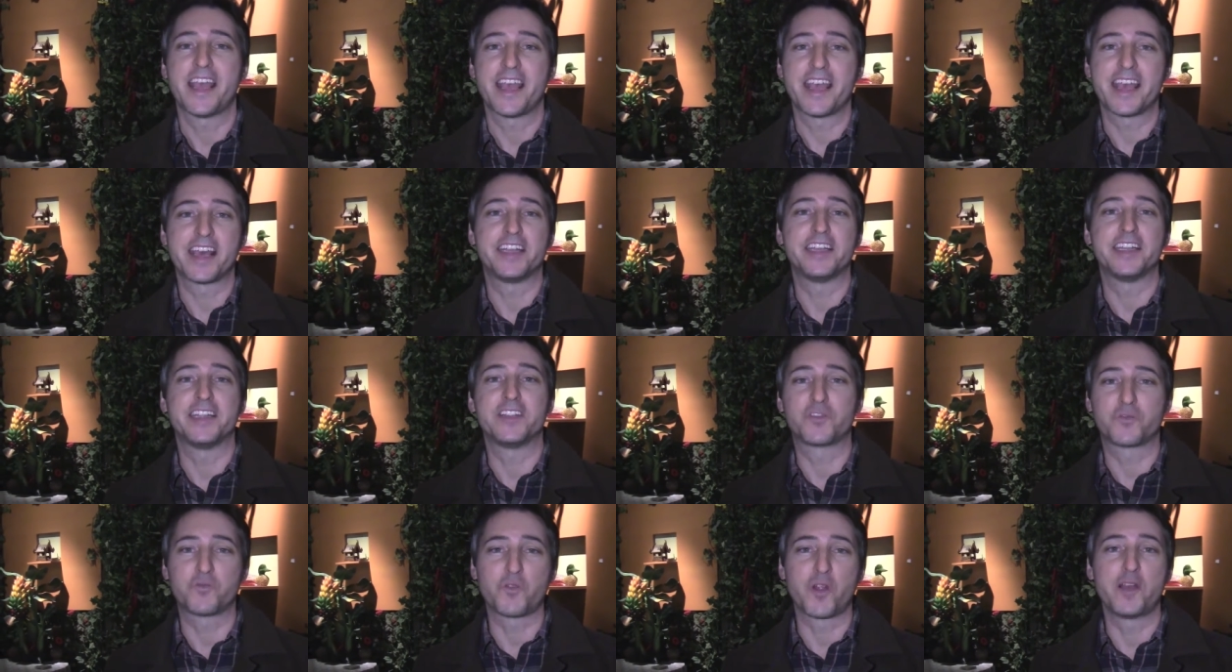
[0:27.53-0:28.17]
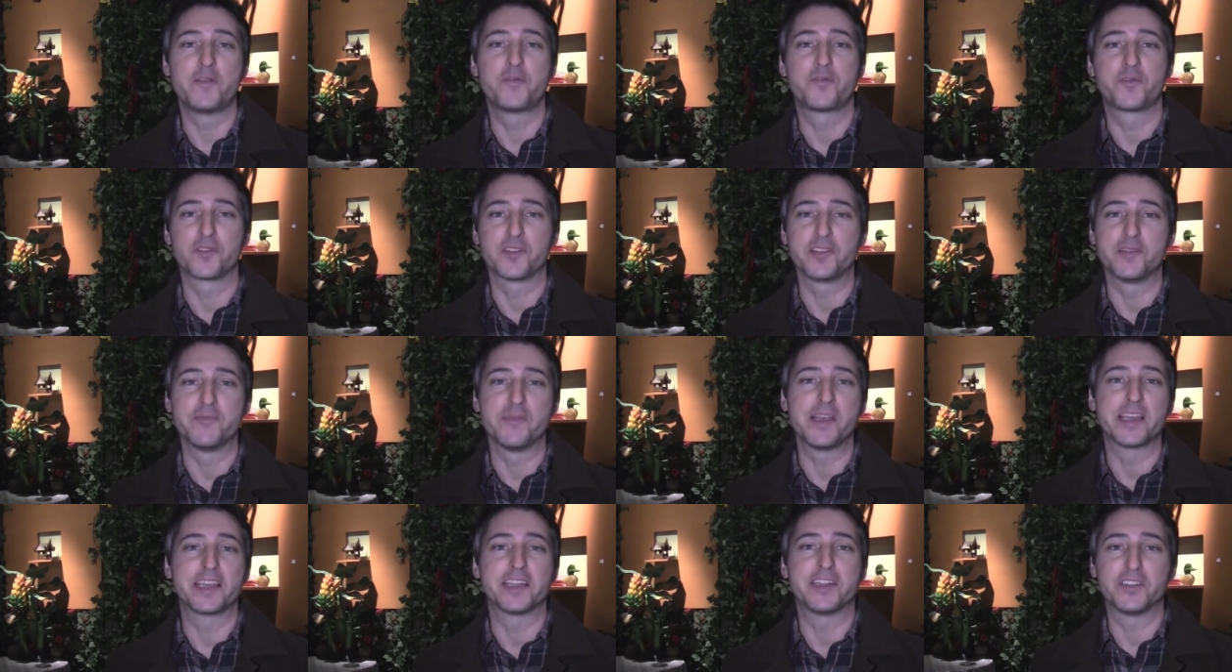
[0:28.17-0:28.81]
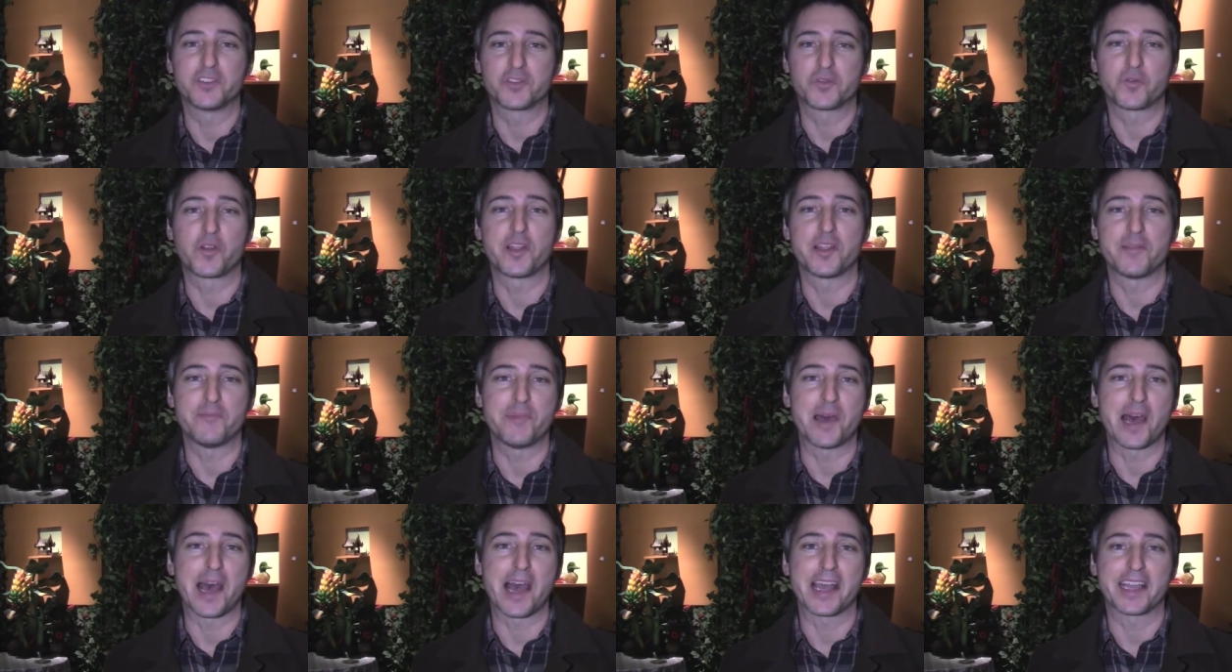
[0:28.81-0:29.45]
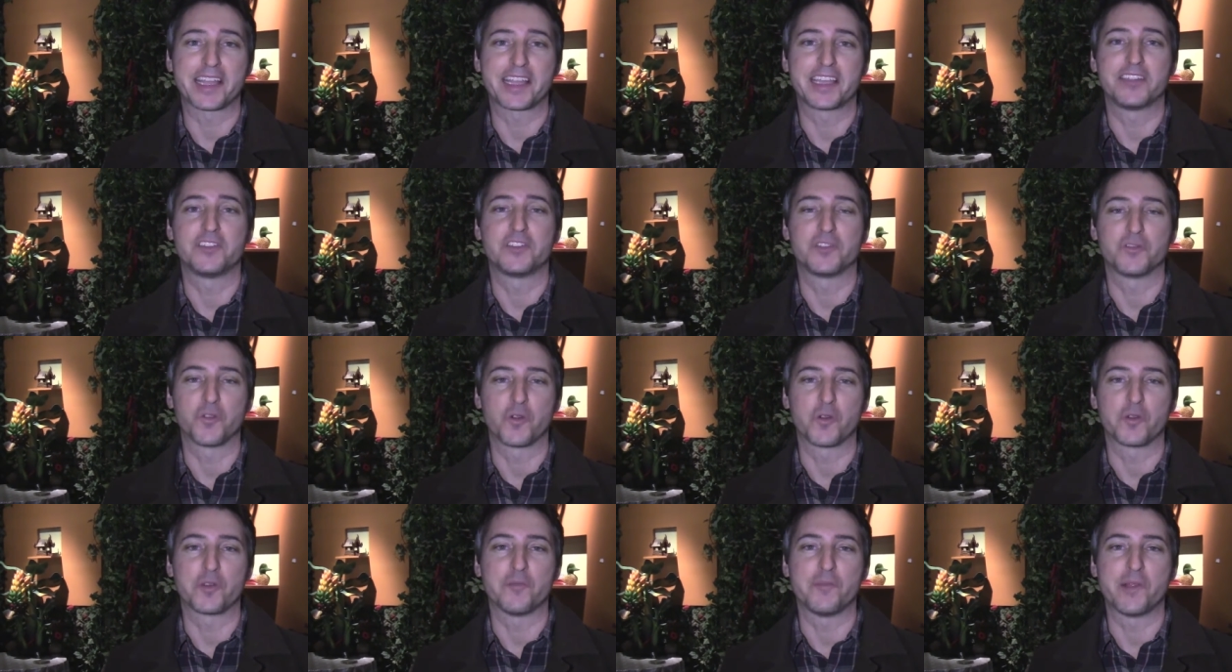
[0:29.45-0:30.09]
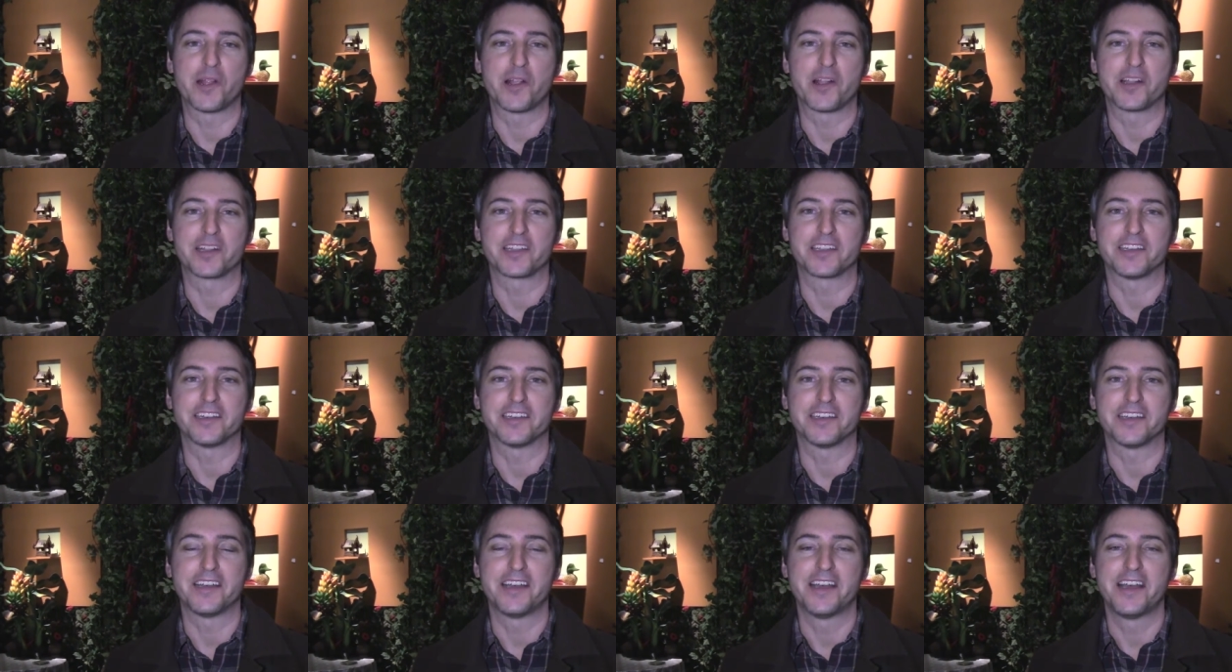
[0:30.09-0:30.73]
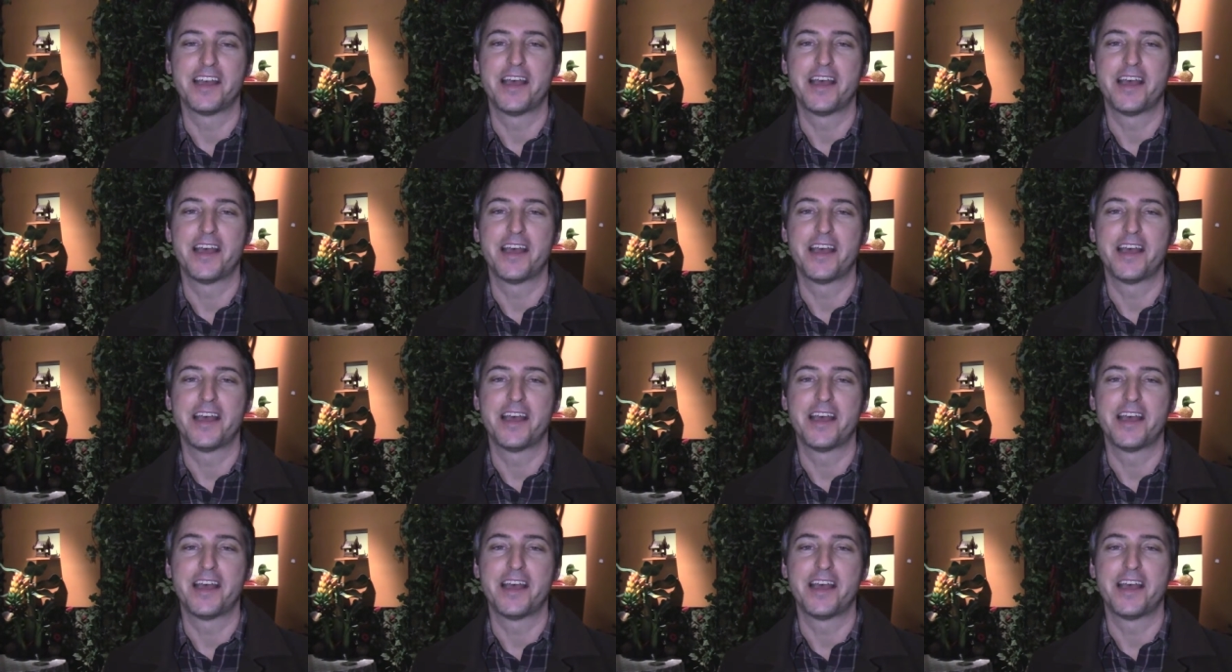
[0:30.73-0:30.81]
and it's rightfully making its way back to North America.